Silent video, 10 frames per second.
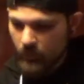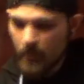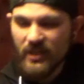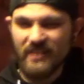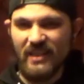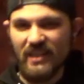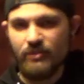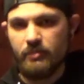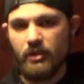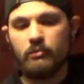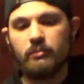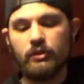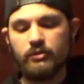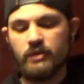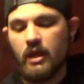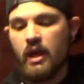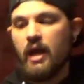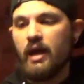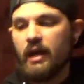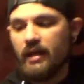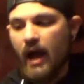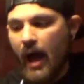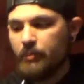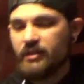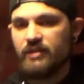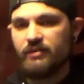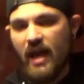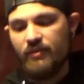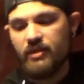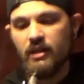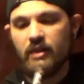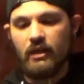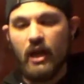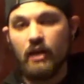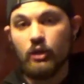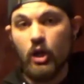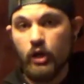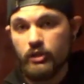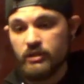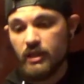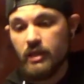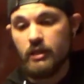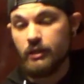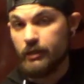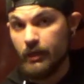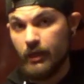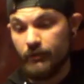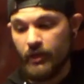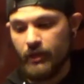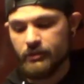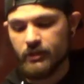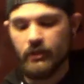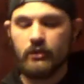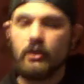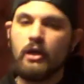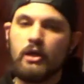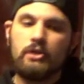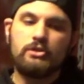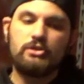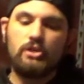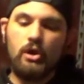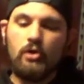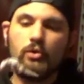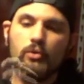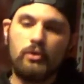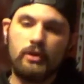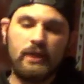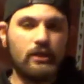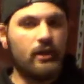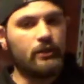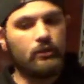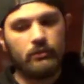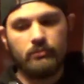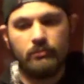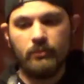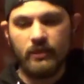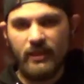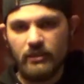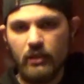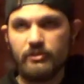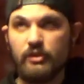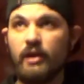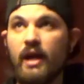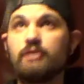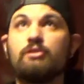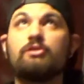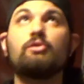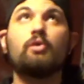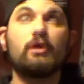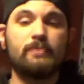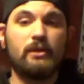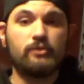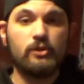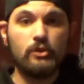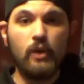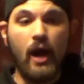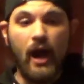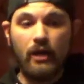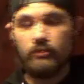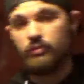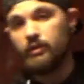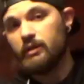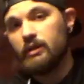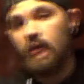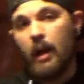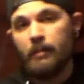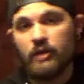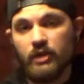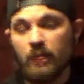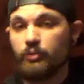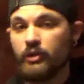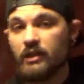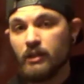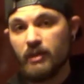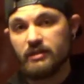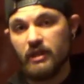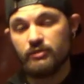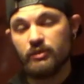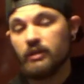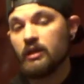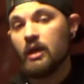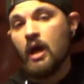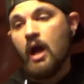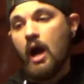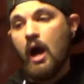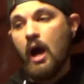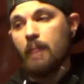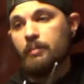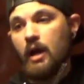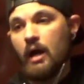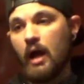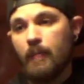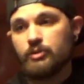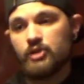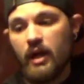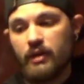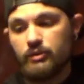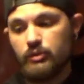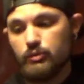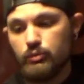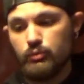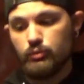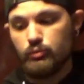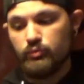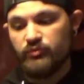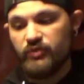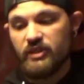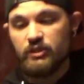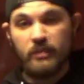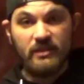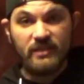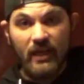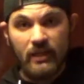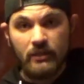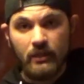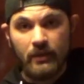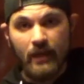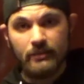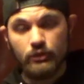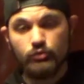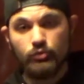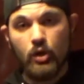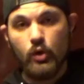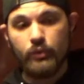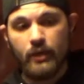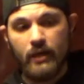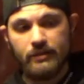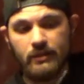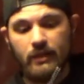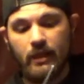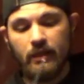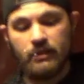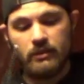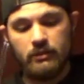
because I give them bigger meals. And I believe in having a longer snake, not a fatter snake. So that's how I do it. But that's all up to you guys. You can do what works best with you. I'm not trying to breed any of my snakes really. I'm just trying to feed to maintain, not to grow, not to like,